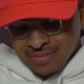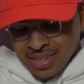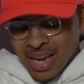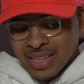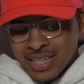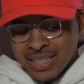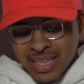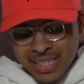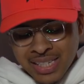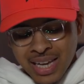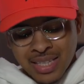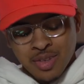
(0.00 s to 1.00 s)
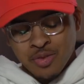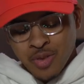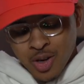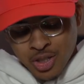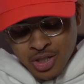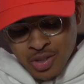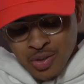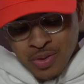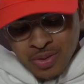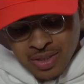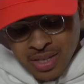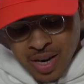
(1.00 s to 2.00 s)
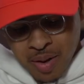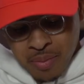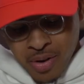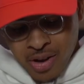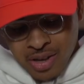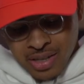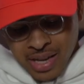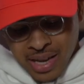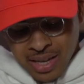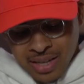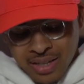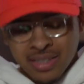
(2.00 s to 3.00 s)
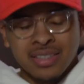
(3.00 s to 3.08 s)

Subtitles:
Yeah, I think that's like the first shoe that I bought, like